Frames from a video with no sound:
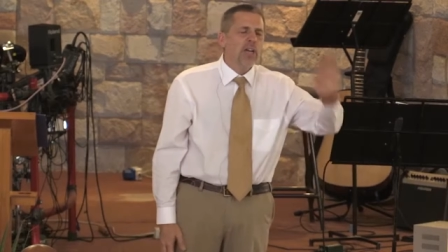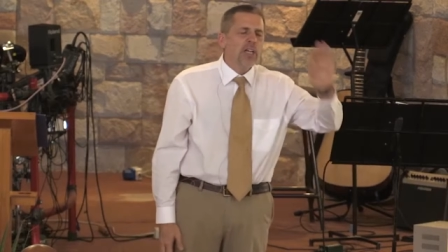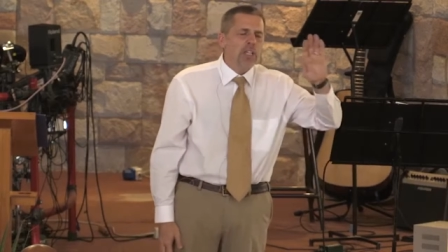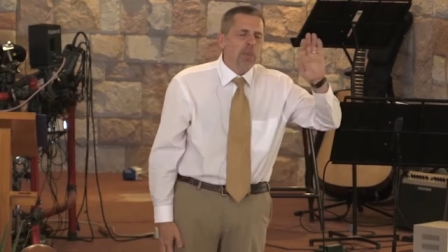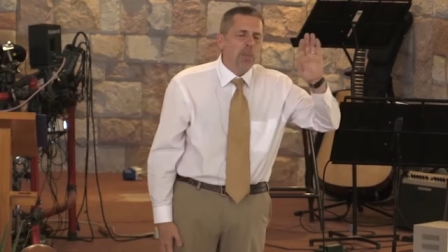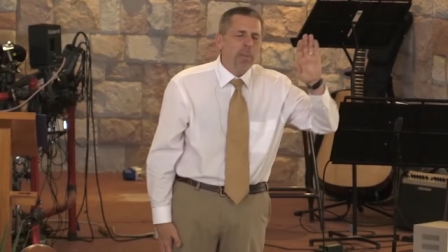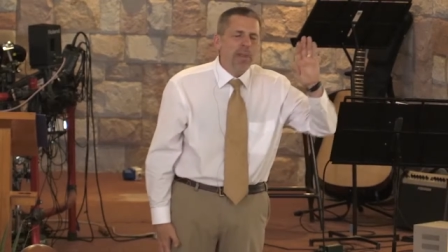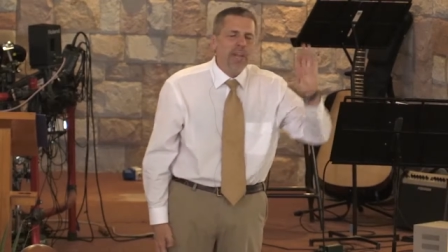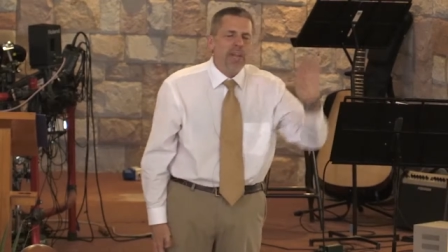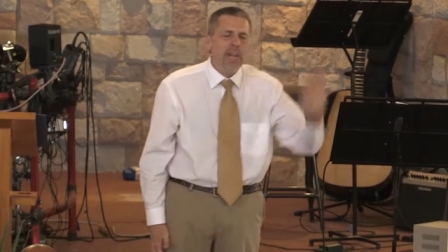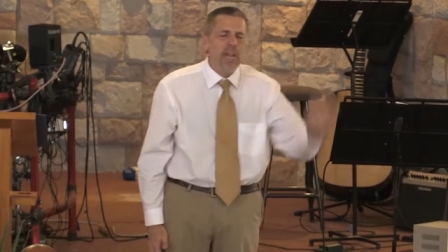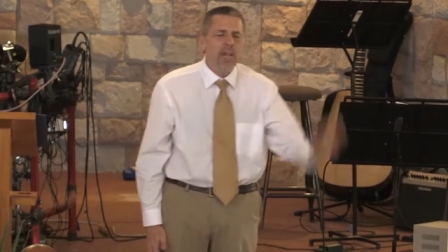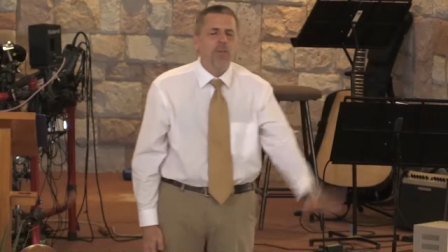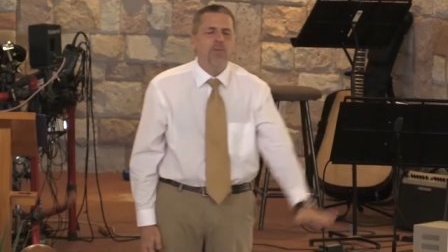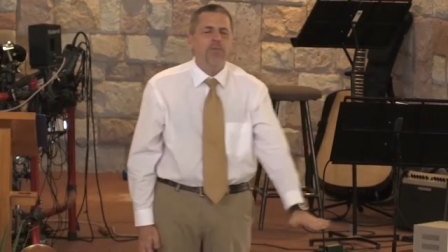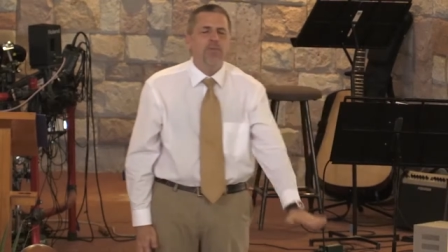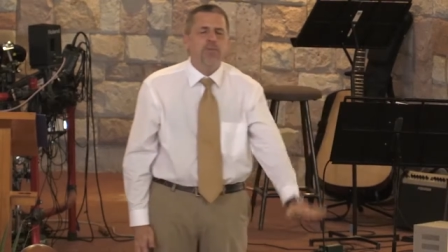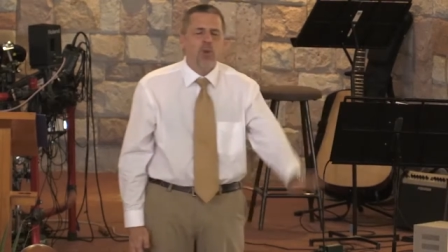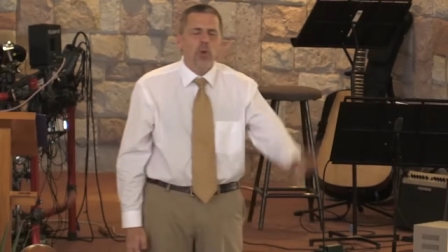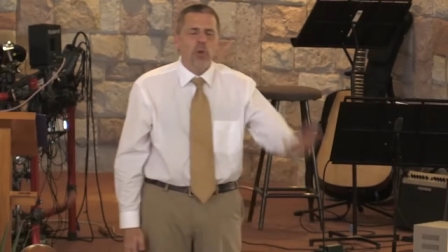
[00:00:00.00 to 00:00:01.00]
to be
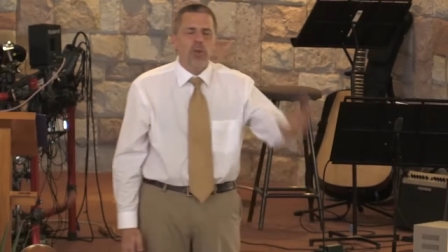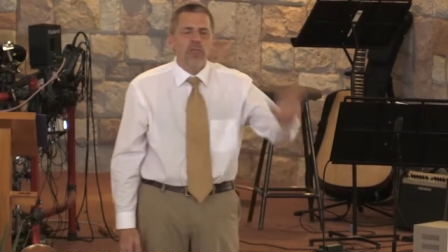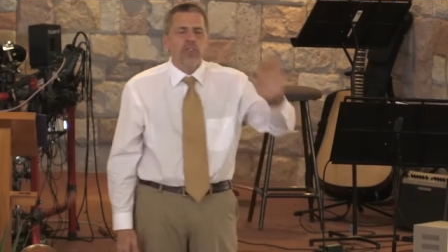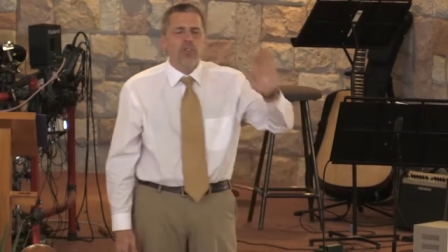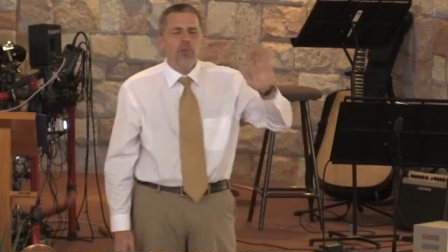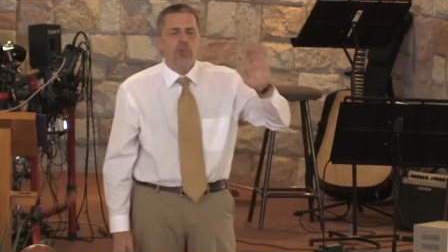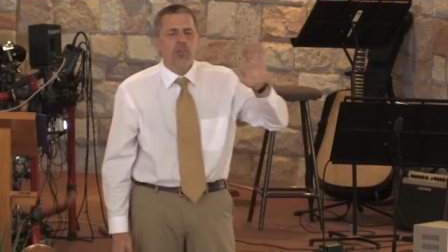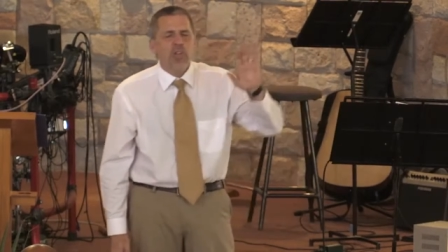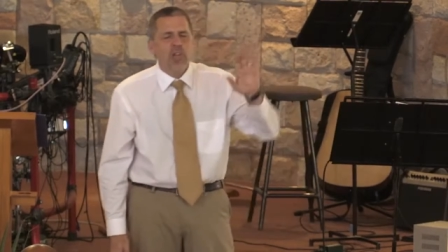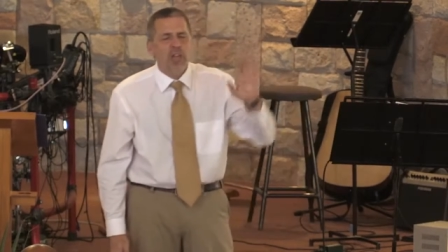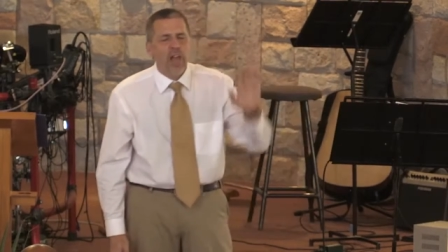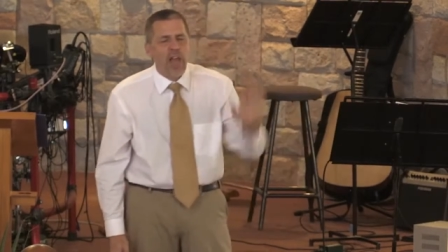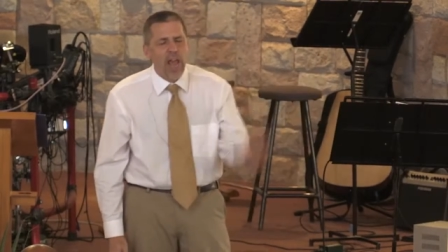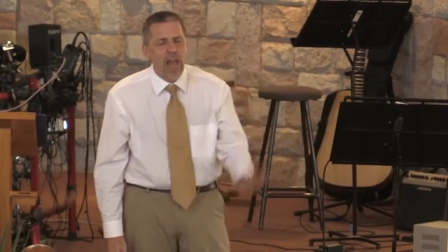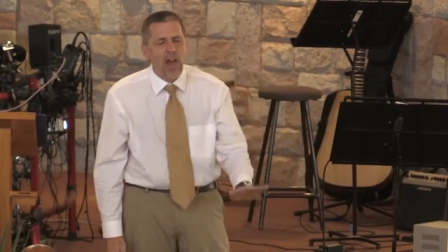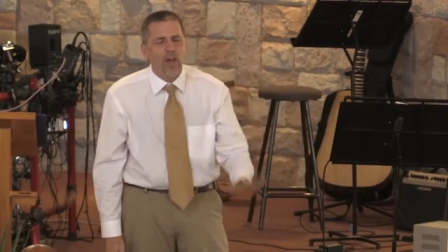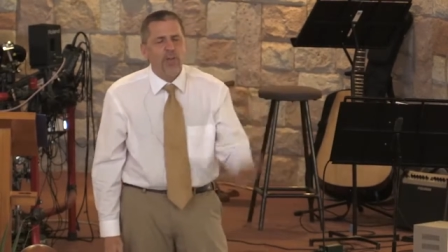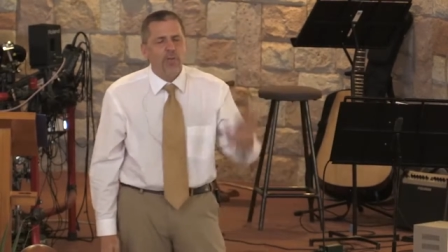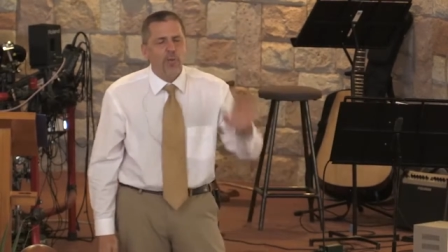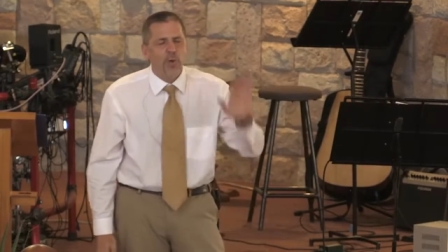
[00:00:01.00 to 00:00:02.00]
influencers in
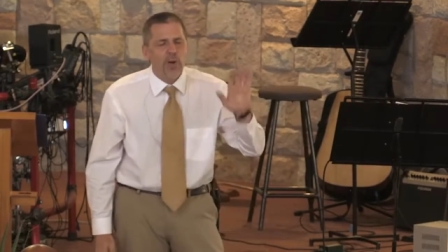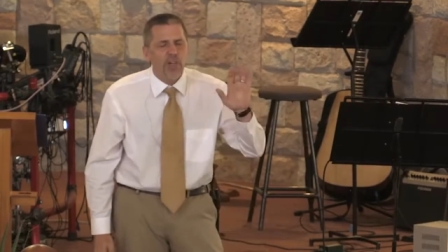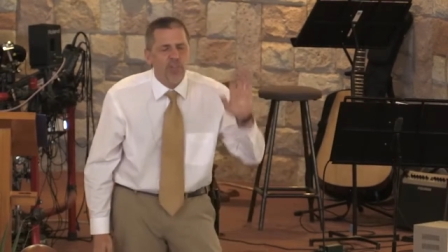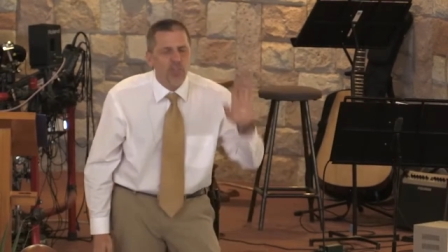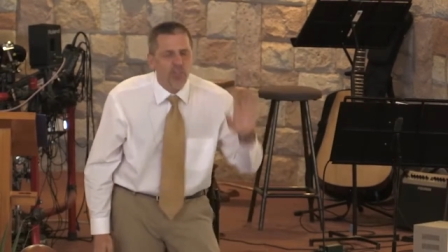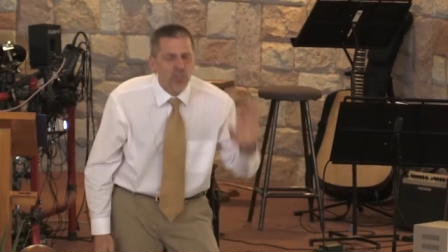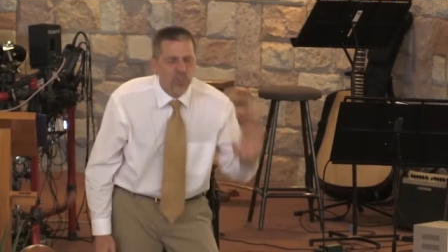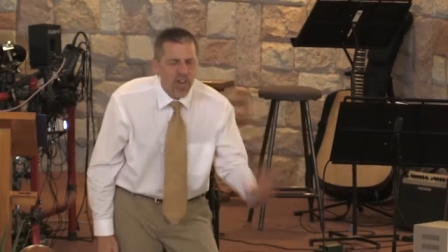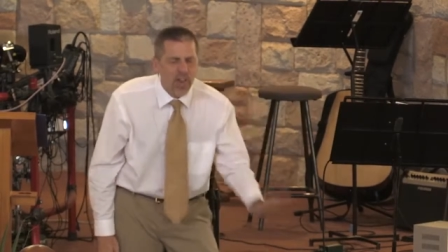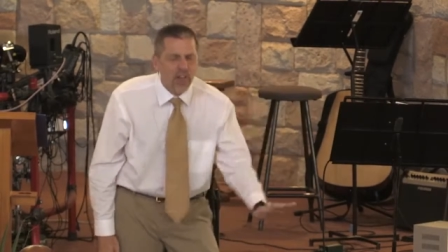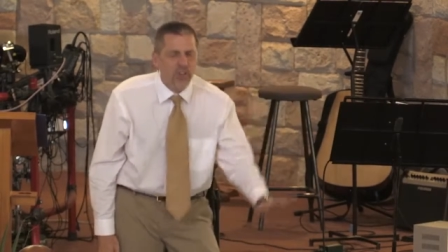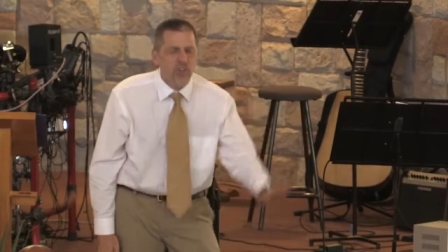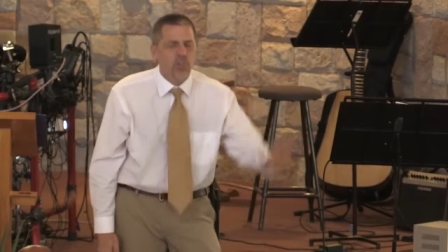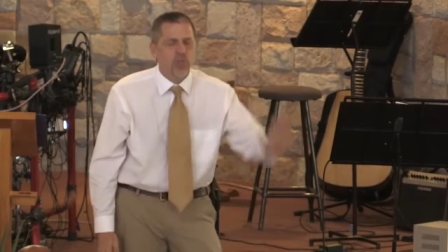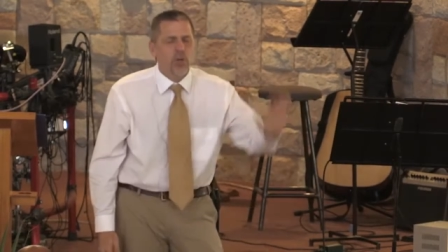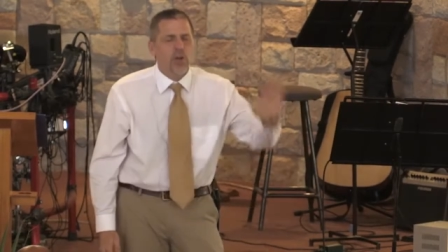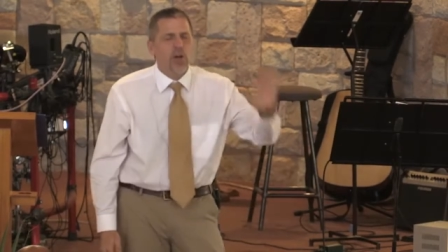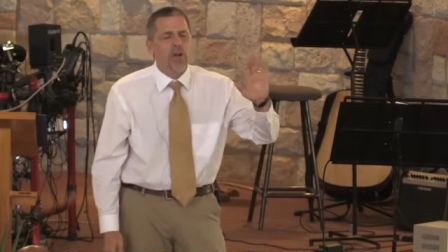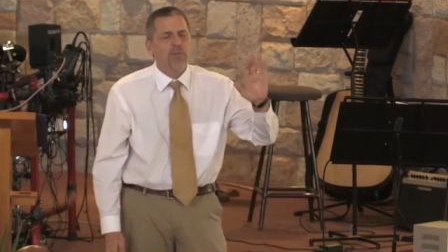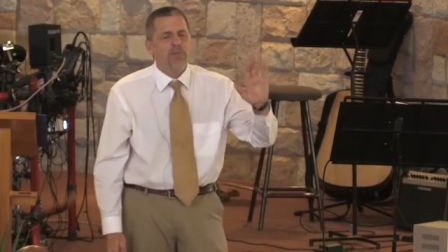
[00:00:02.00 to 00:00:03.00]
every
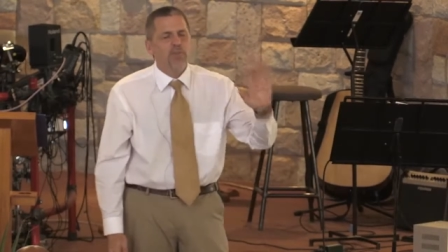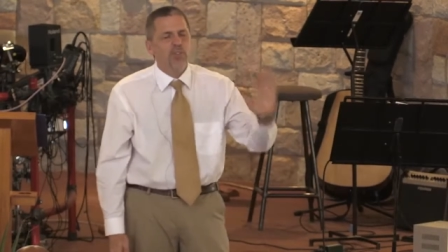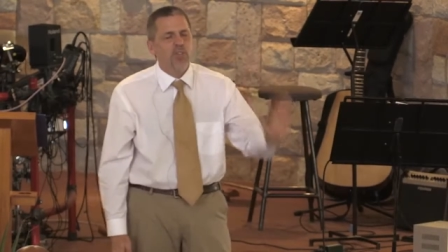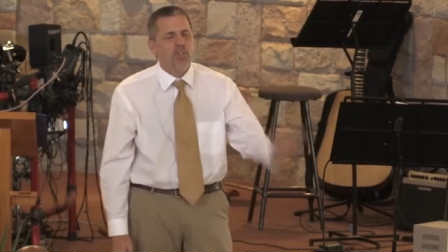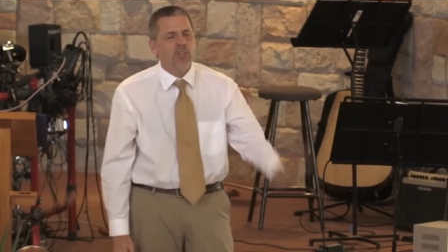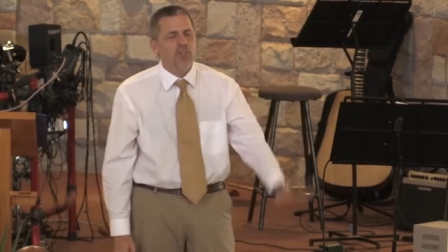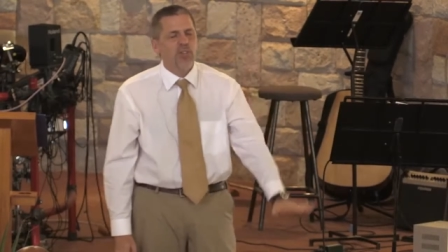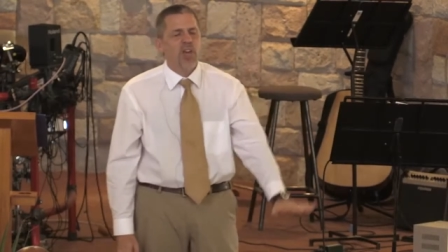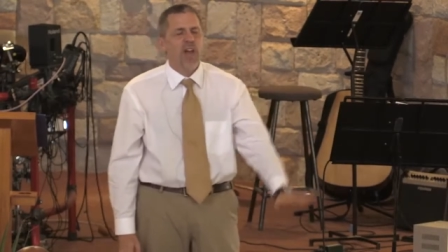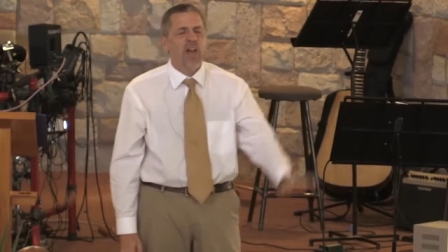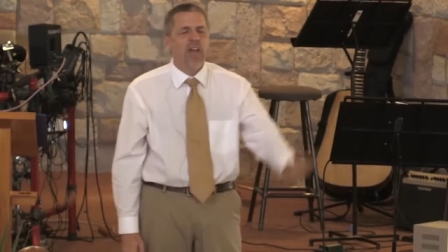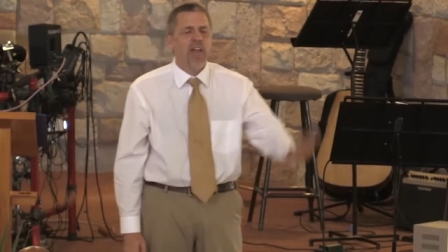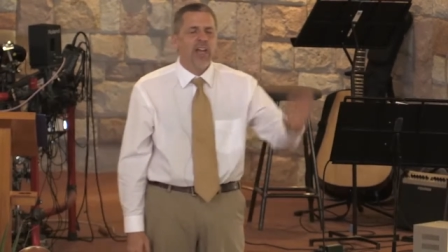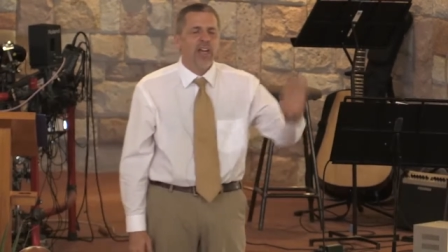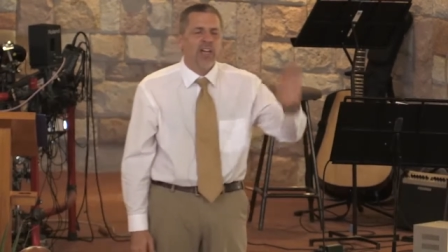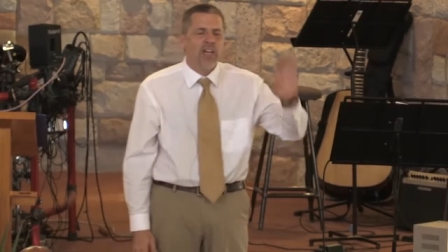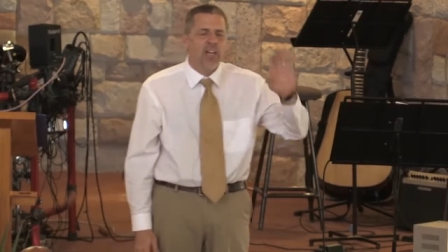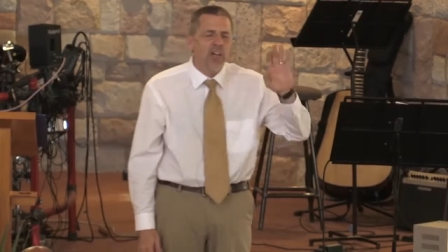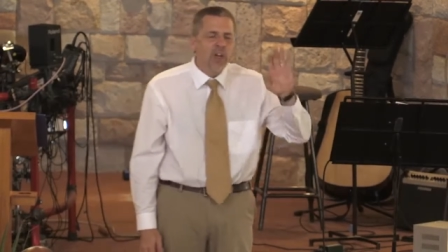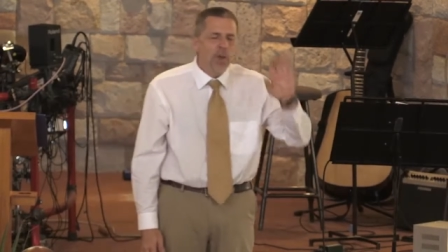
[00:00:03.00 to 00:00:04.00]
sector of
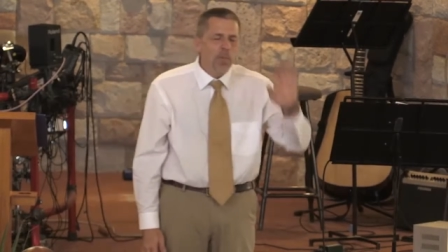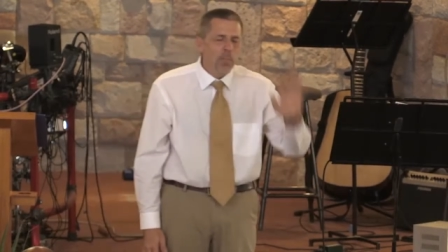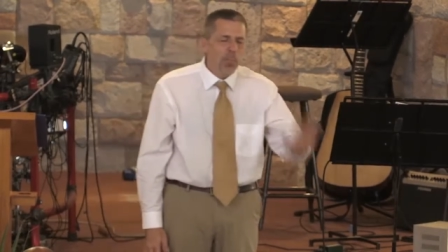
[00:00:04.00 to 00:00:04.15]
society,